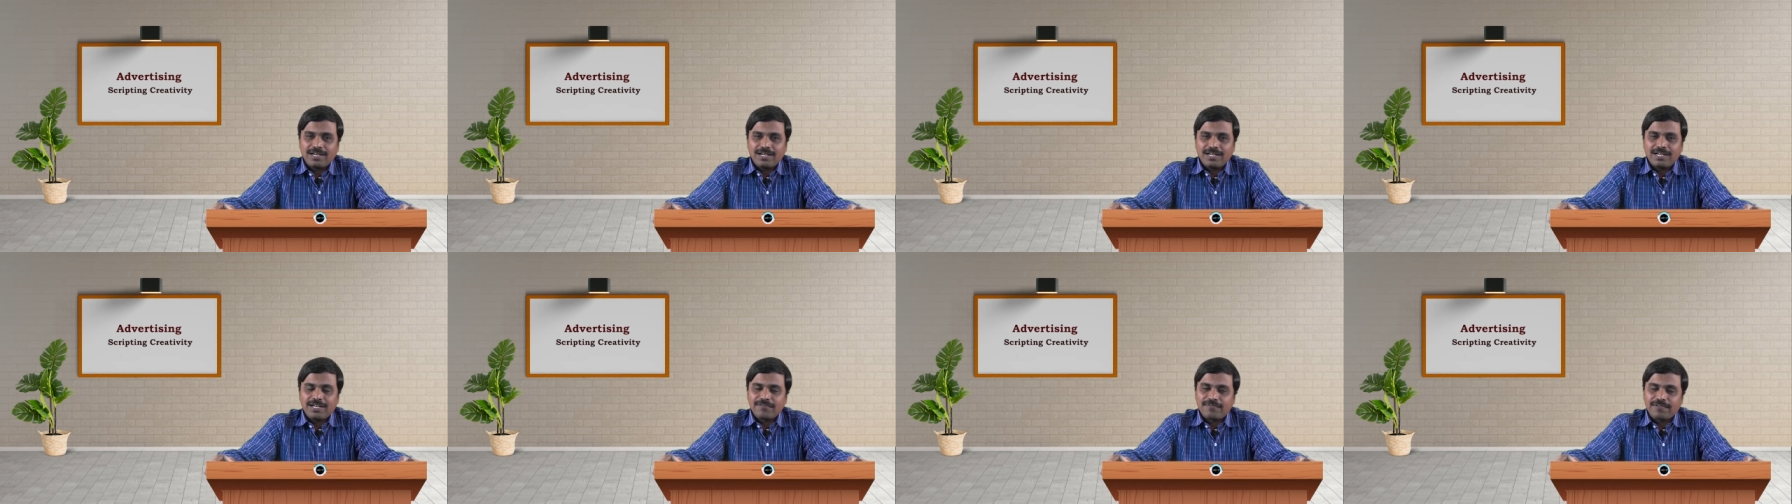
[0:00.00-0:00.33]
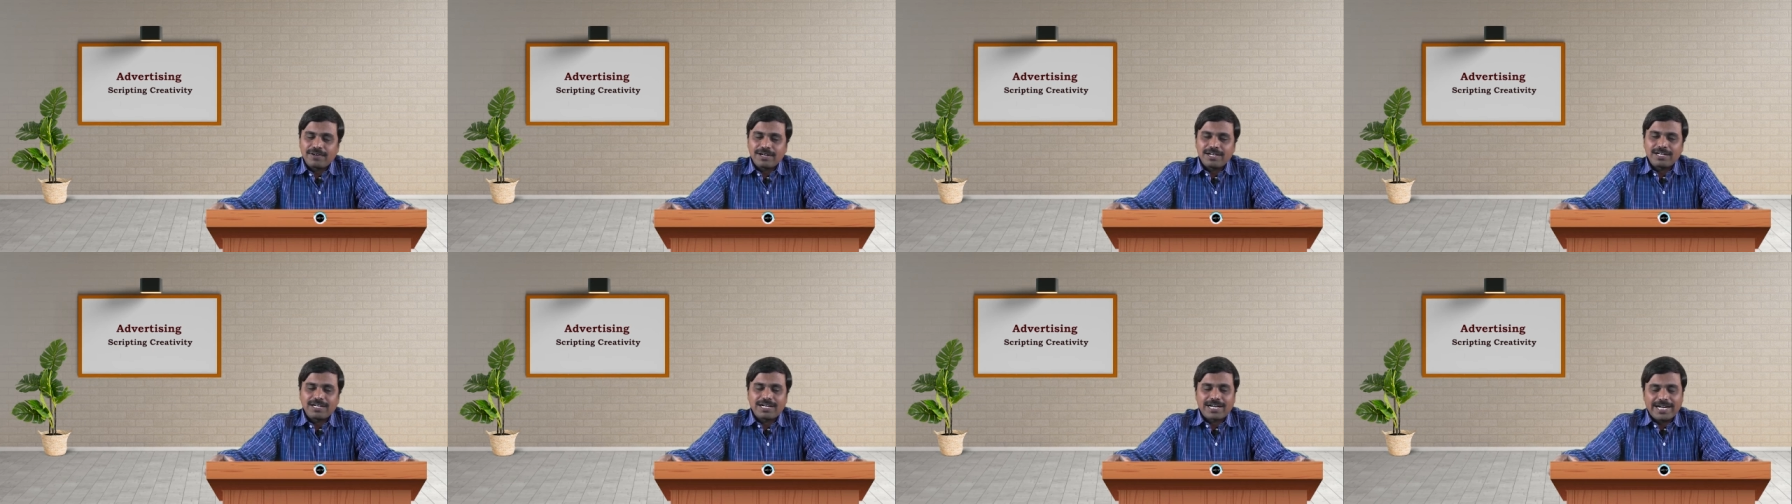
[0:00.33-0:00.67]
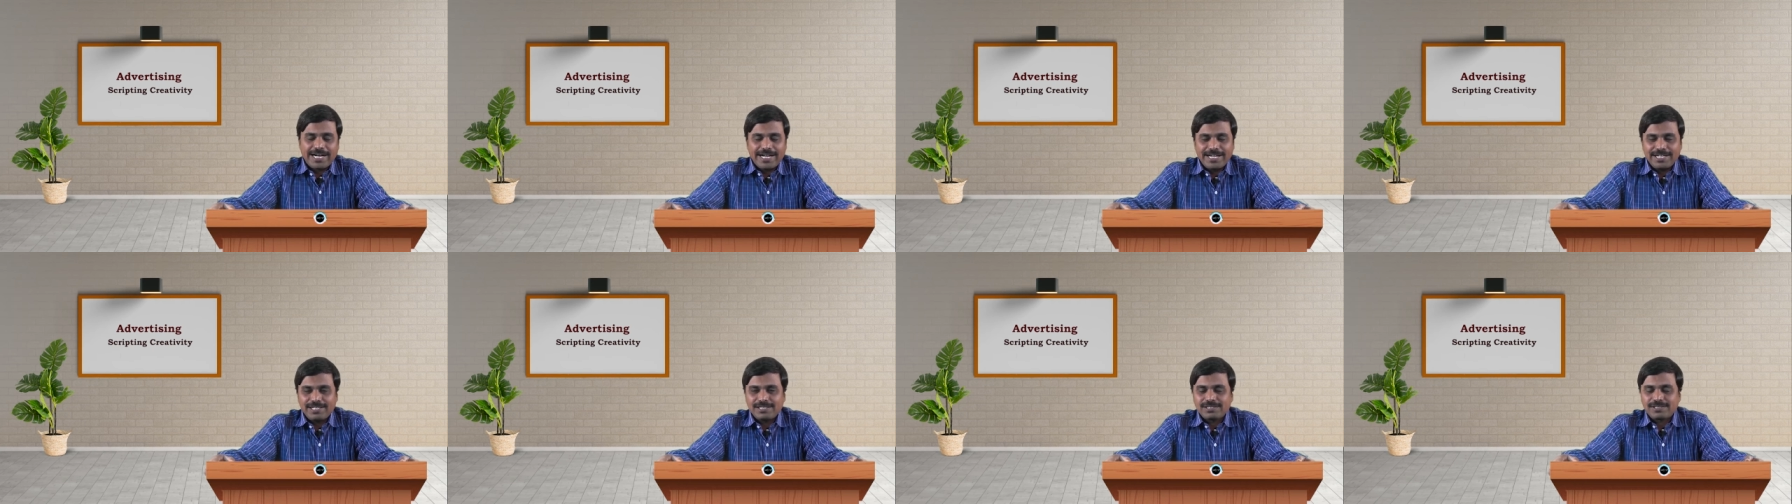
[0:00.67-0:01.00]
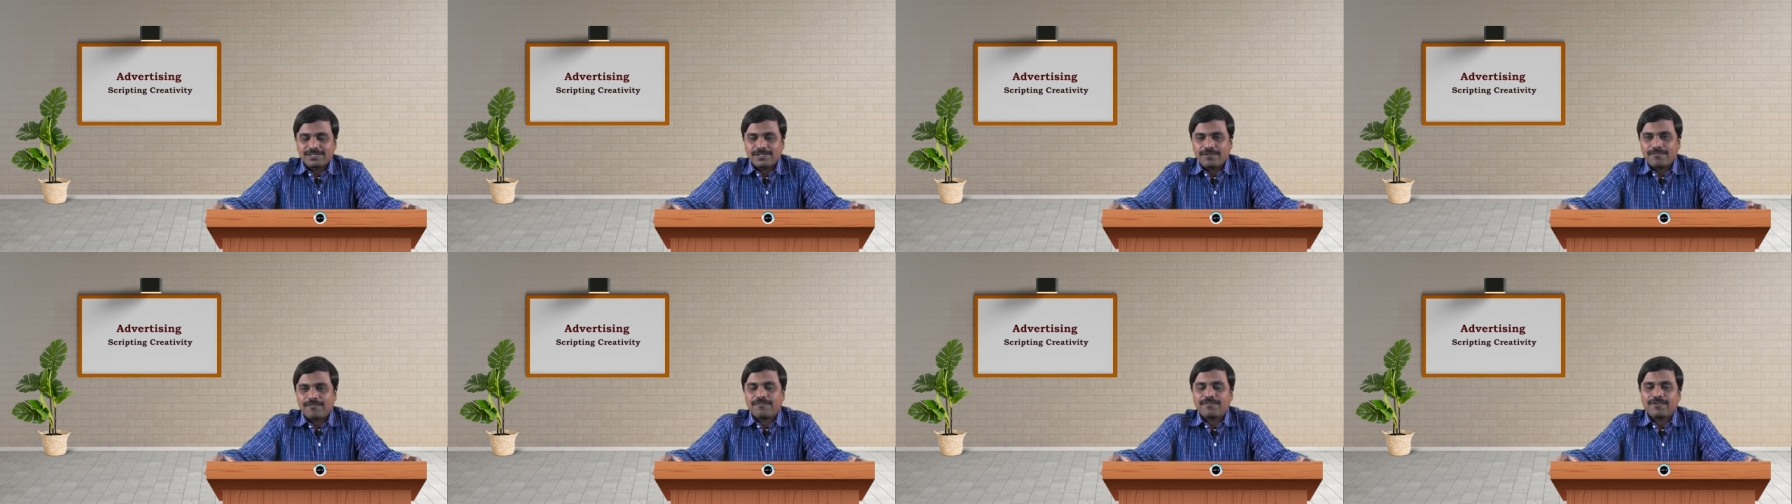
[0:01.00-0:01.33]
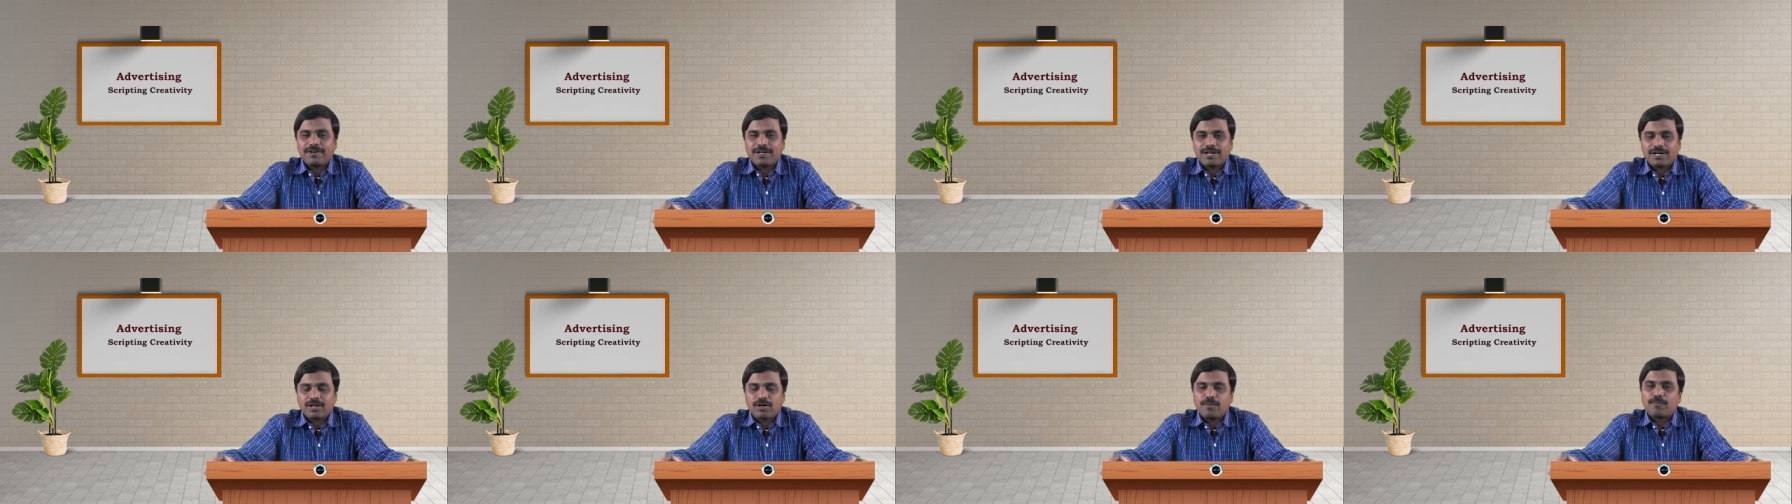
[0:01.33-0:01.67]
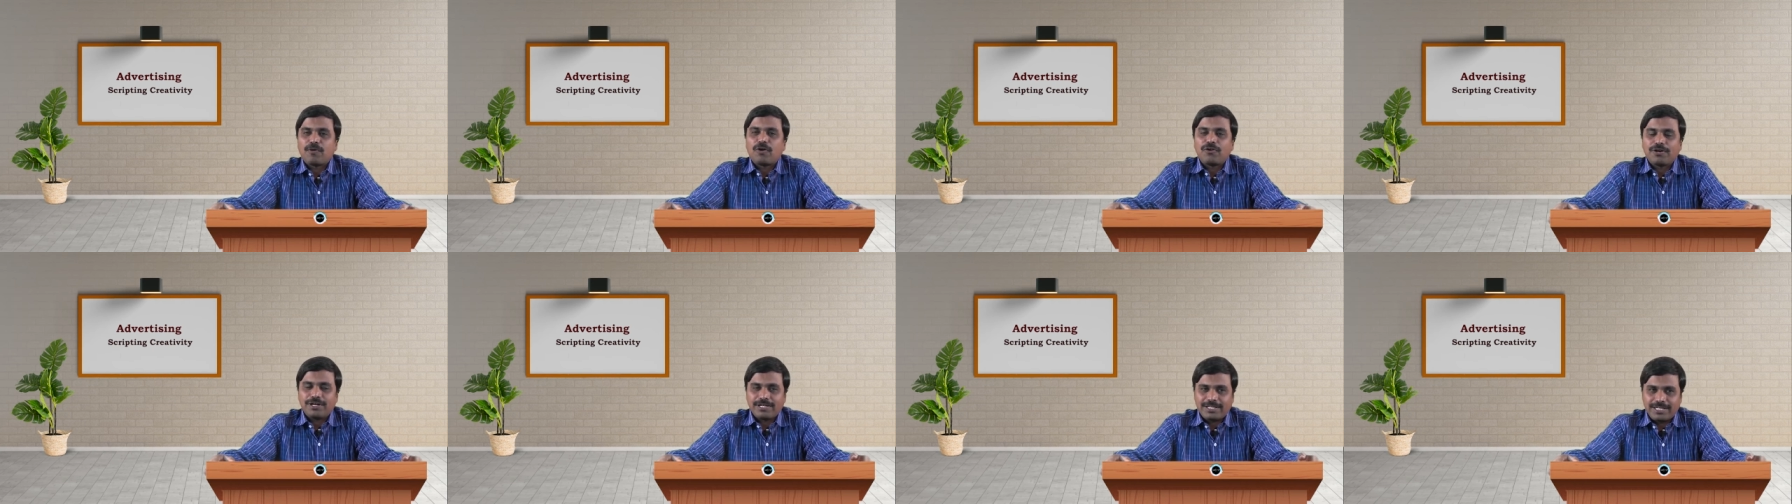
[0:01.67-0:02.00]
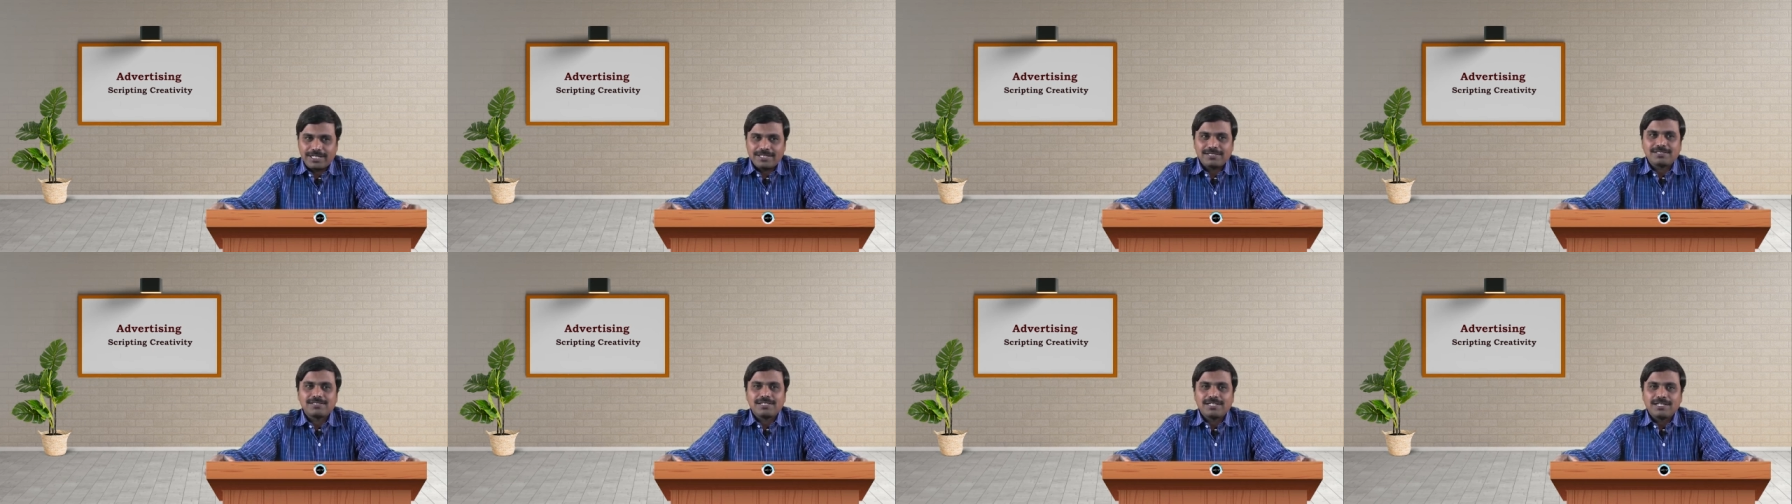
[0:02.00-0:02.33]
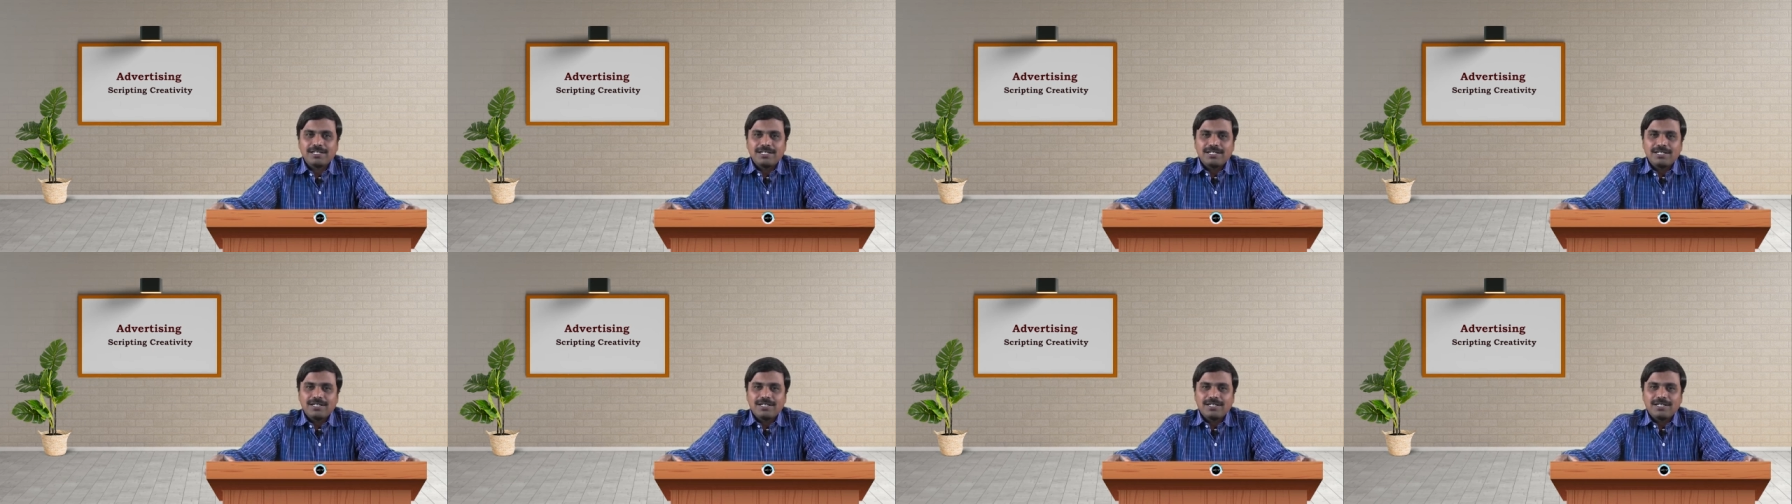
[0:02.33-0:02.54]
different kinds of commodities